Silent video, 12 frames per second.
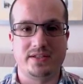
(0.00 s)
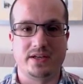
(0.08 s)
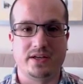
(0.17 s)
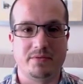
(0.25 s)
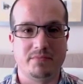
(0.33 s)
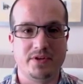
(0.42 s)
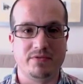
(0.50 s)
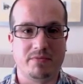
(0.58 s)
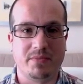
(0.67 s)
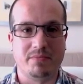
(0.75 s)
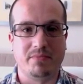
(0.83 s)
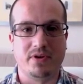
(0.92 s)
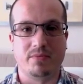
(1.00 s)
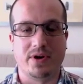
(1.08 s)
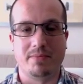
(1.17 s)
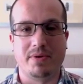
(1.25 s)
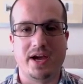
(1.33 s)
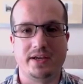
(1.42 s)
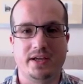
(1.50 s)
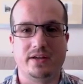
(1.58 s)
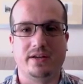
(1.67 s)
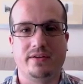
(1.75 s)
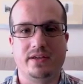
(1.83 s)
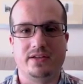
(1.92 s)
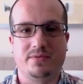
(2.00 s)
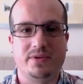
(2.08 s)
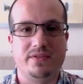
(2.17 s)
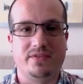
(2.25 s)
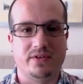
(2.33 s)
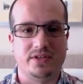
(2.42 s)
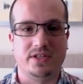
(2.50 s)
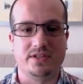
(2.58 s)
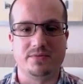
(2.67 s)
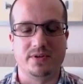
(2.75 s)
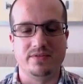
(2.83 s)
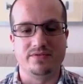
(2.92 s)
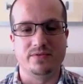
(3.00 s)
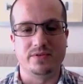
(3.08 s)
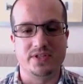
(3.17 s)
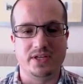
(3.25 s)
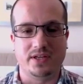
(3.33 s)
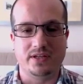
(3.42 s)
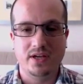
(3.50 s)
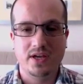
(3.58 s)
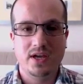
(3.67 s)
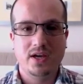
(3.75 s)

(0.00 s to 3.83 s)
you remember way back in, I think, 2013, 2014,